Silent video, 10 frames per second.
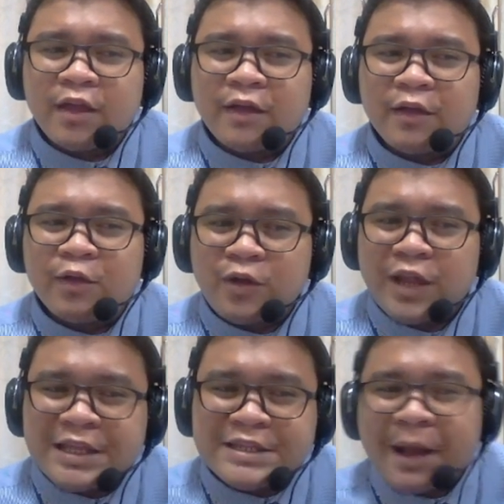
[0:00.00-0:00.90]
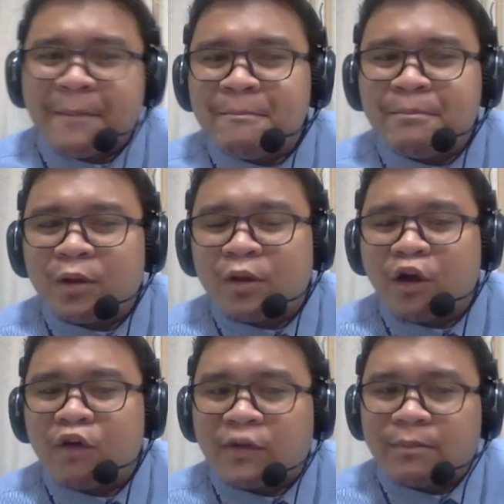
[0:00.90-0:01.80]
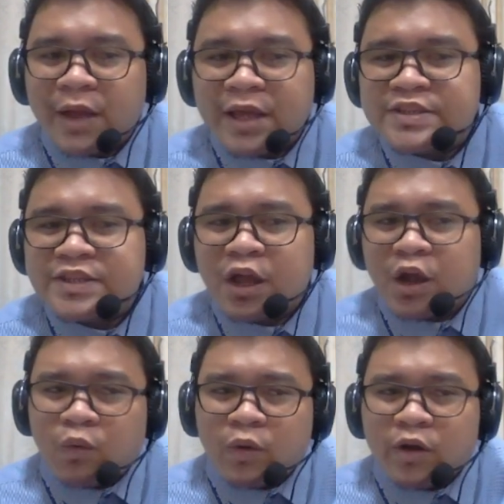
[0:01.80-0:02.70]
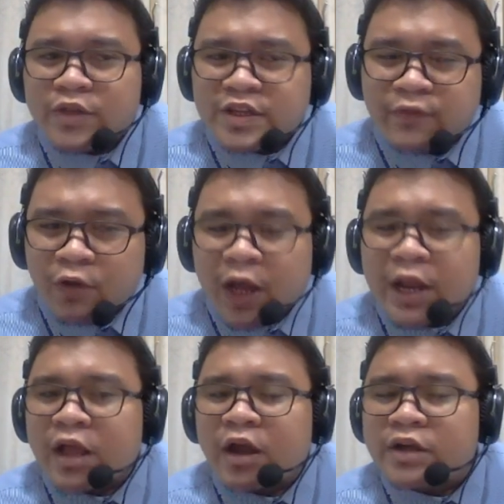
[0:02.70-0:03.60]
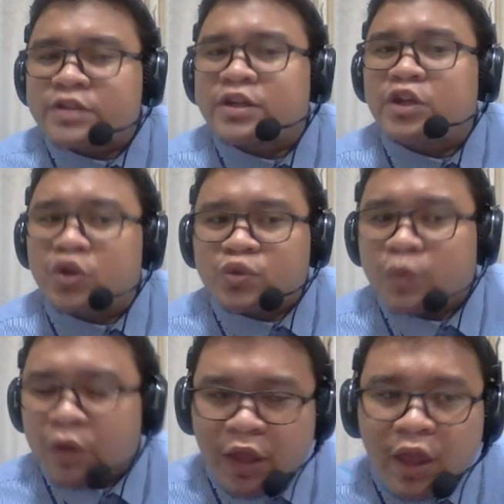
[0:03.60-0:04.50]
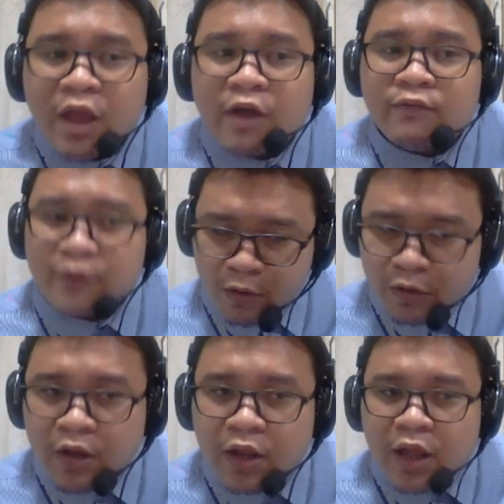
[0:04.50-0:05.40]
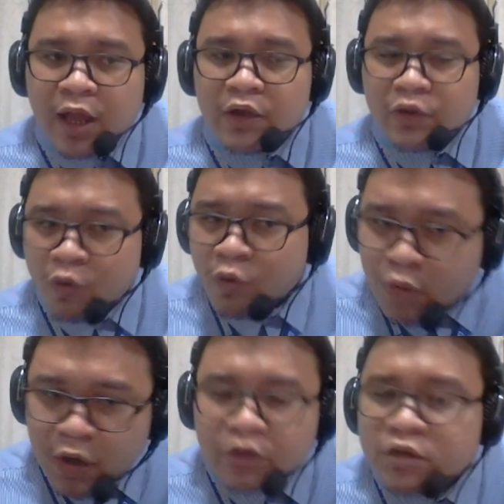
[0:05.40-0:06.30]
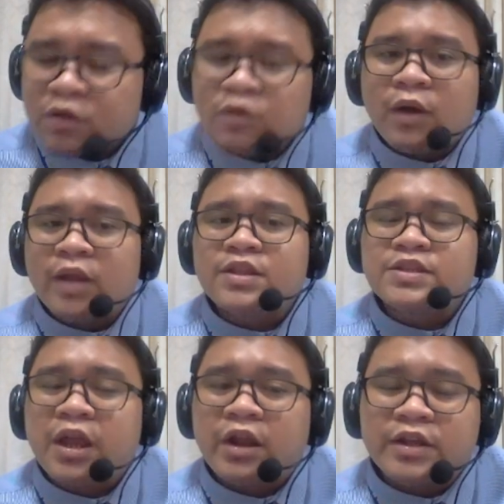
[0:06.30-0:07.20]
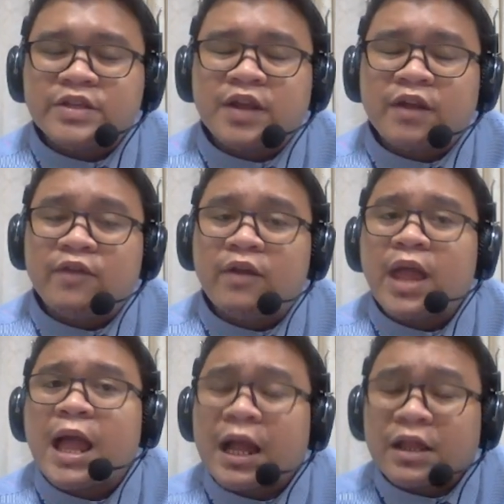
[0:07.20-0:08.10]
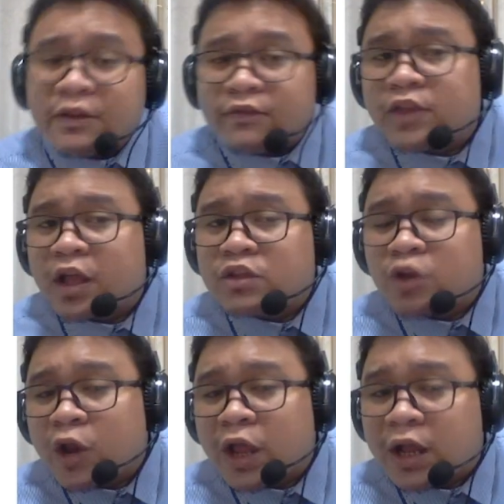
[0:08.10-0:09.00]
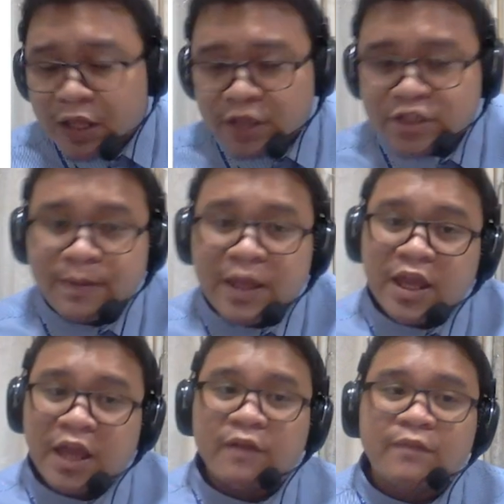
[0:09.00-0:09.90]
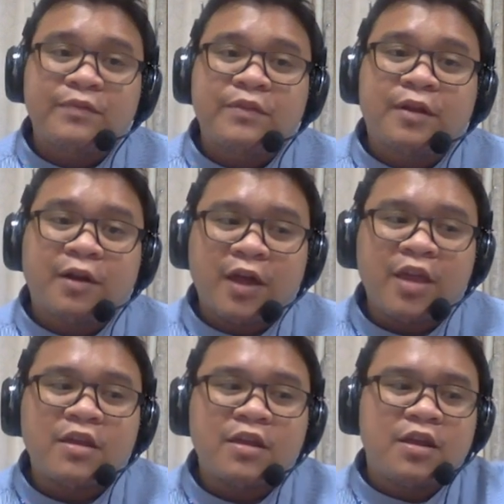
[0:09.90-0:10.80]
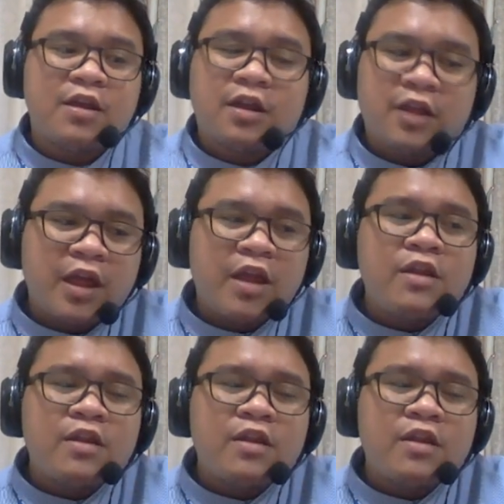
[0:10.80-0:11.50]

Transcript: good example of a place where these volcanic arcs are usually found. And no wonder why these areas are very active tectonically speaking. Okay? Then